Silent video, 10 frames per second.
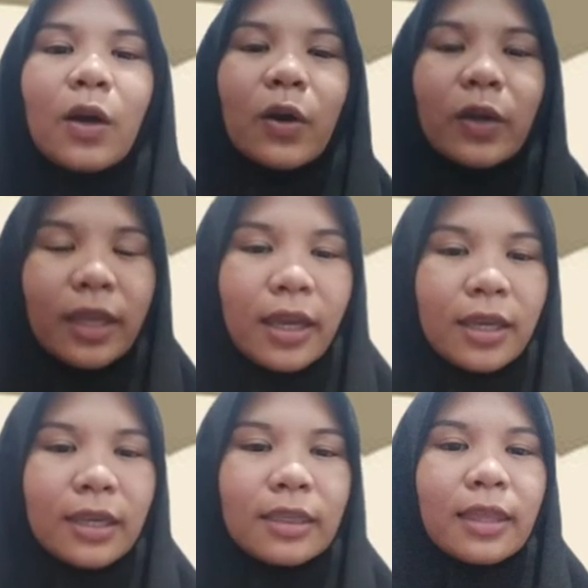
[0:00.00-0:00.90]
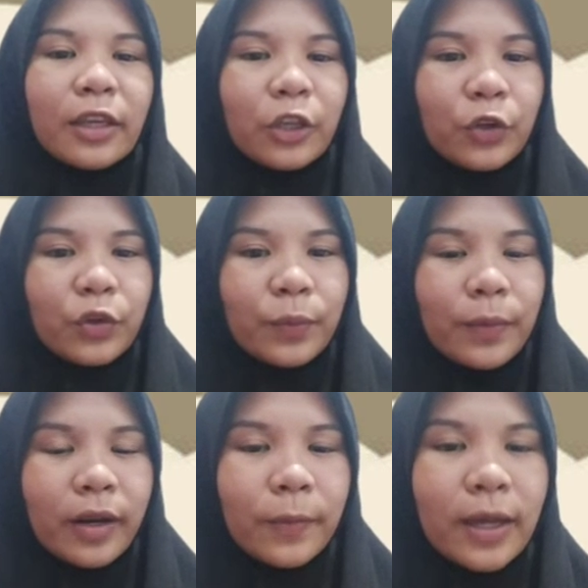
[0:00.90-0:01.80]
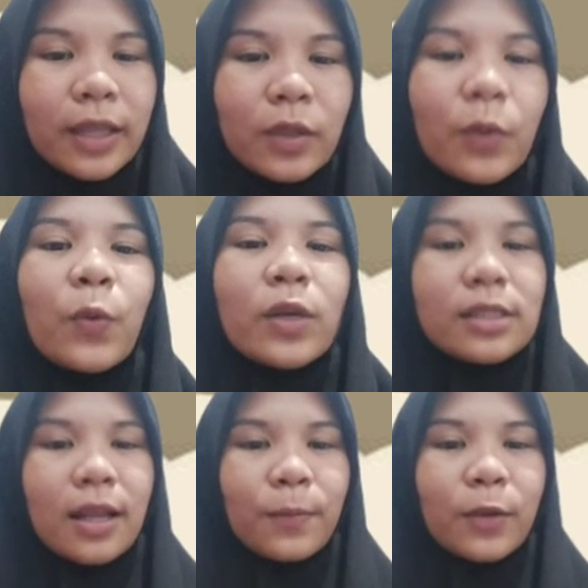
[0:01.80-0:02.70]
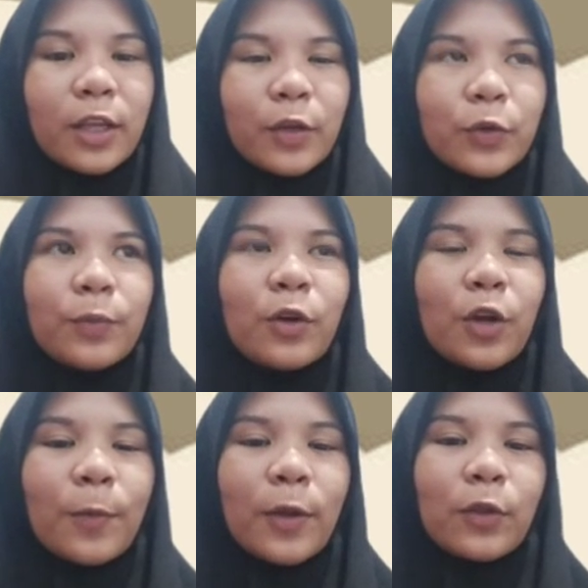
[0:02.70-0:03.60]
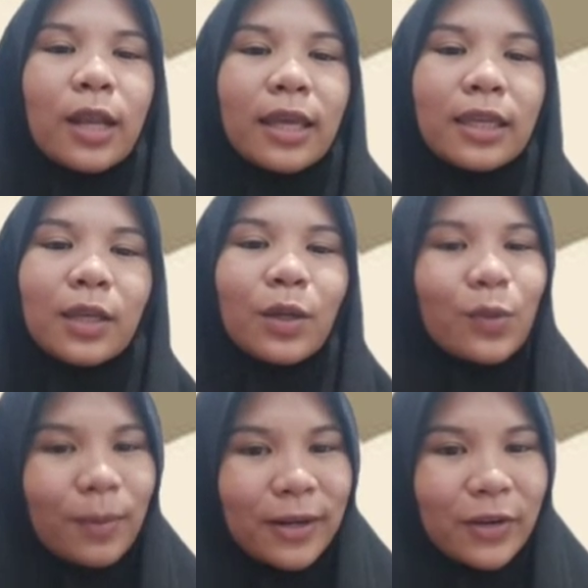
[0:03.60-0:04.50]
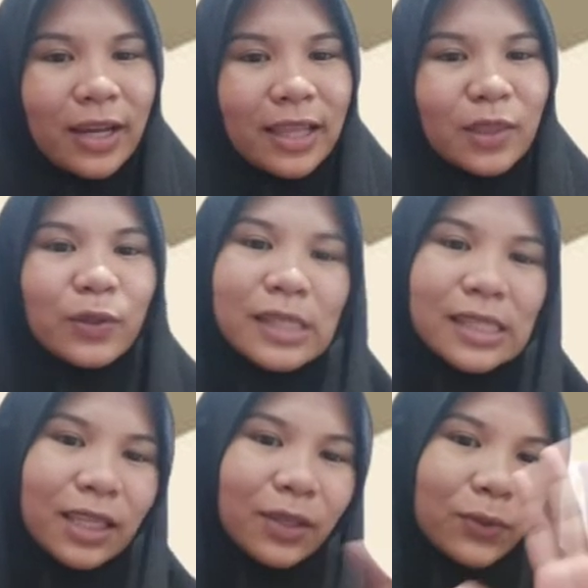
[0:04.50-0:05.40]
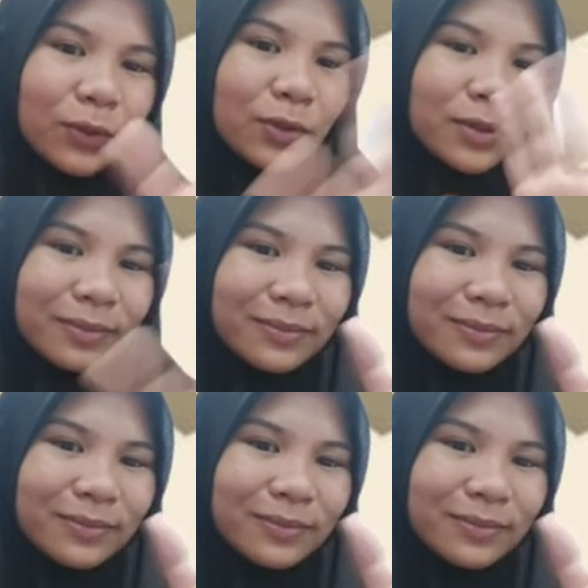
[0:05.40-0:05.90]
Okay, thank you very much. Wassalamualaikum warahmatullahi wabarakatuh. See you.